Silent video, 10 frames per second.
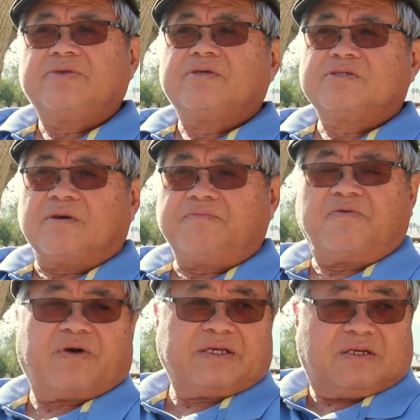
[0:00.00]
So it
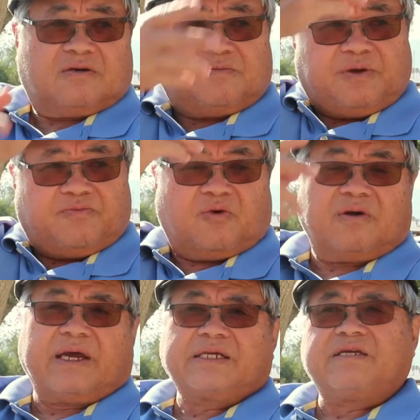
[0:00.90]
provides a little bit
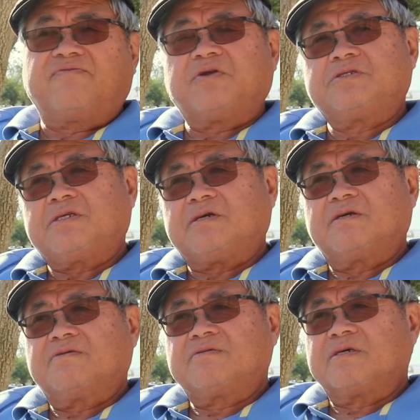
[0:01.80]
more activities
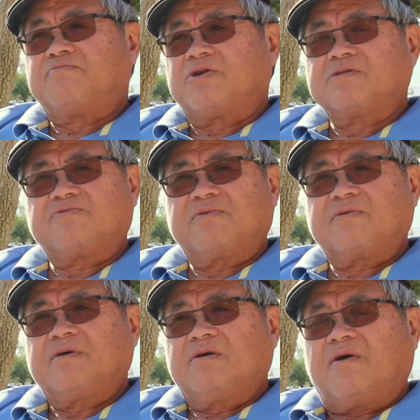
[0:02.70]
here and brings
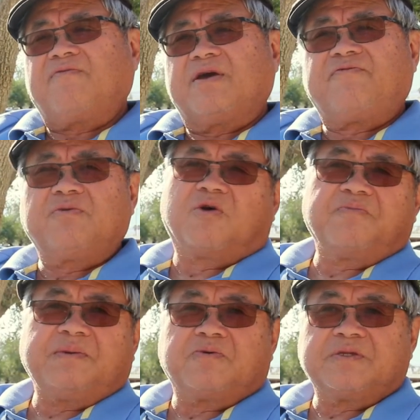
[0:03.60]
hopefully a few more
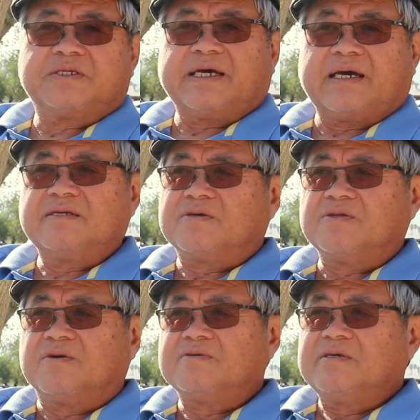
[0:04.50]
people in the town,
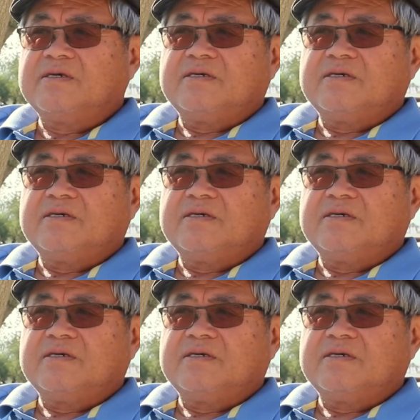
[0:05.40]
although